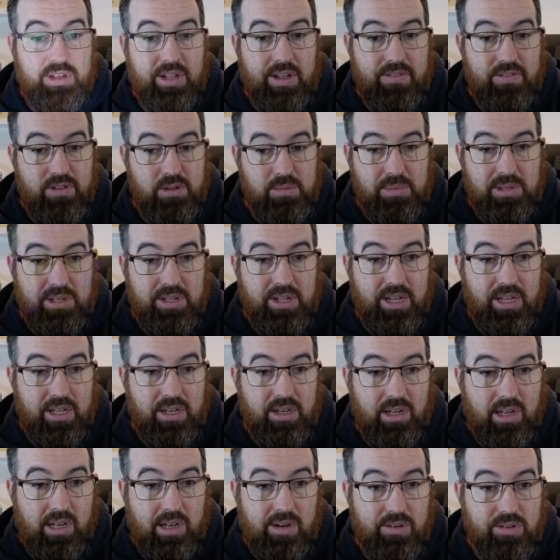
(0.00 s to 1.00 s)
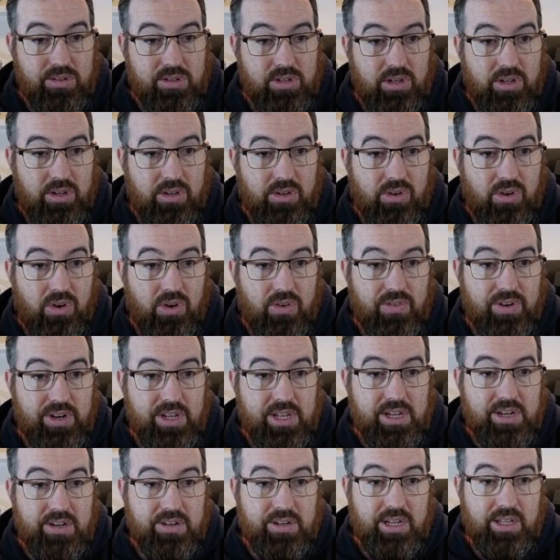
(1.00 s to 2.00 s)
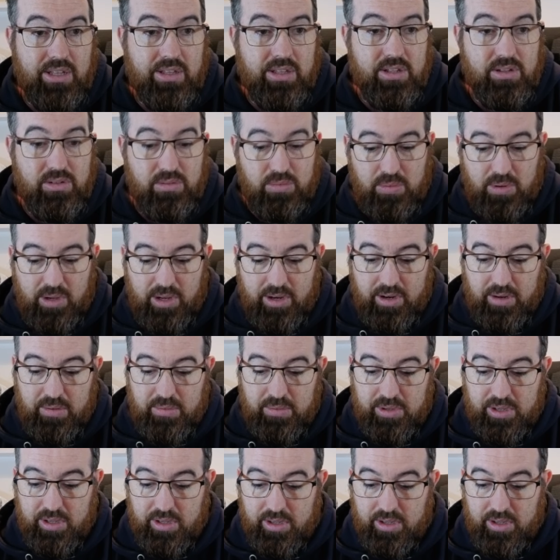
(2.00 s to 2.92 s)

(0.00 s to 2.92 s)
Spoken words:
definitely be taking a closer look over here at this one that